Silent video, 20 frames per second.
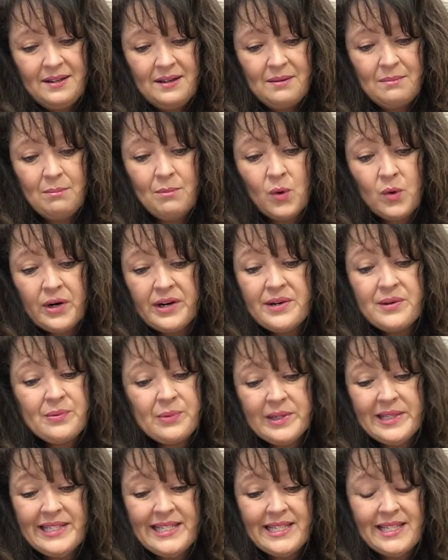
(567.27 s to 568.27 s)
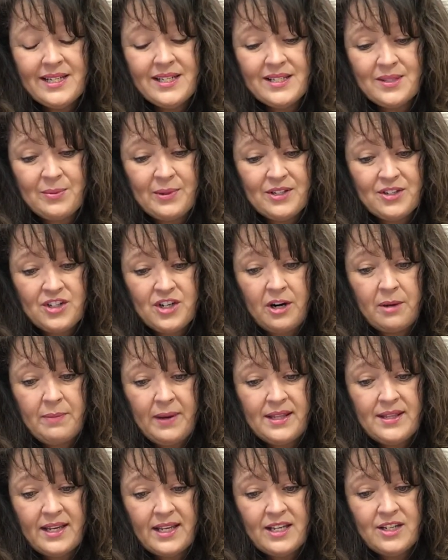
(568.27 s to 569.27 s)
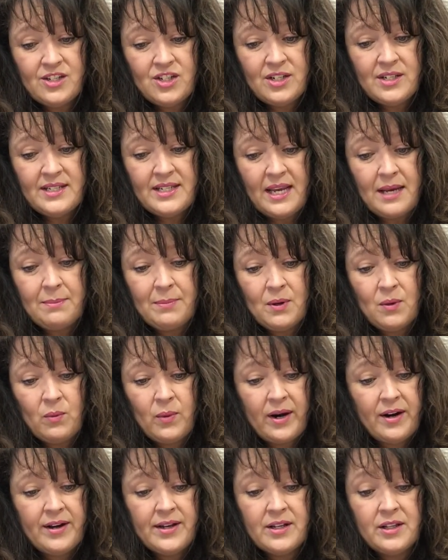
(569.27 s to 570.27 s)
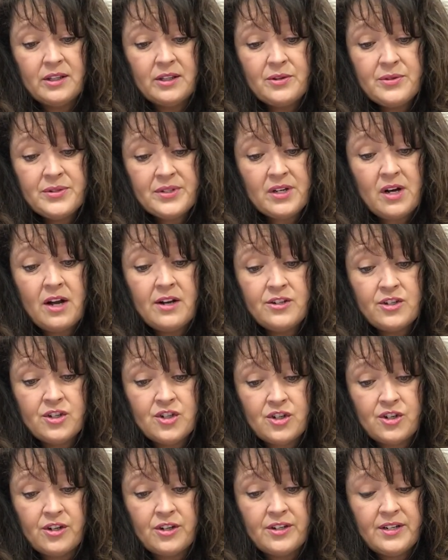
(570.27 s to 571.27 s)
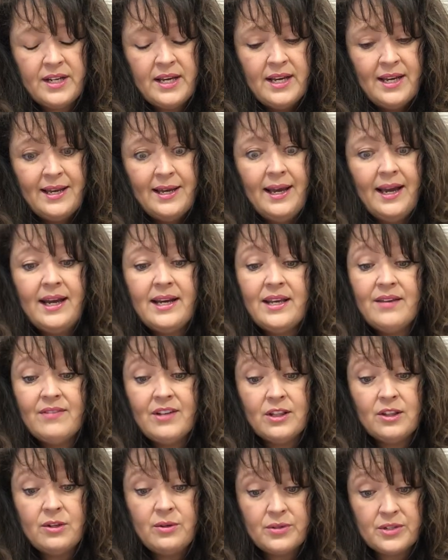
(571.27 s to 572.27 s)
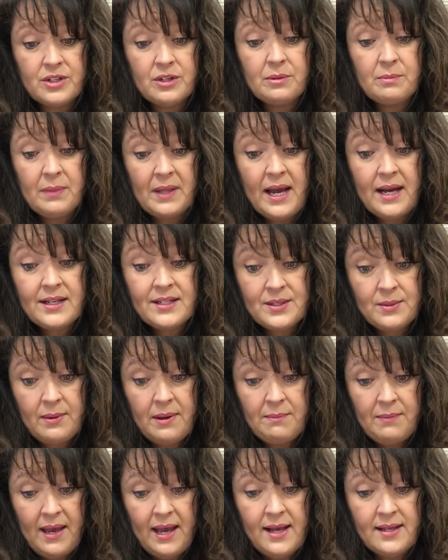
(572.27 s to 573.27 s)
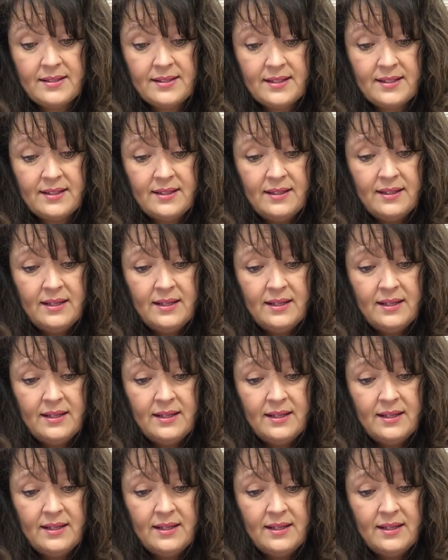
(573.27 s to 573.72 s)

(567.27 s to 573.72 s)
Morrie was in his wheelchair by the kitchen table, wearing a loose cotton shirt and even looser black sweatpants.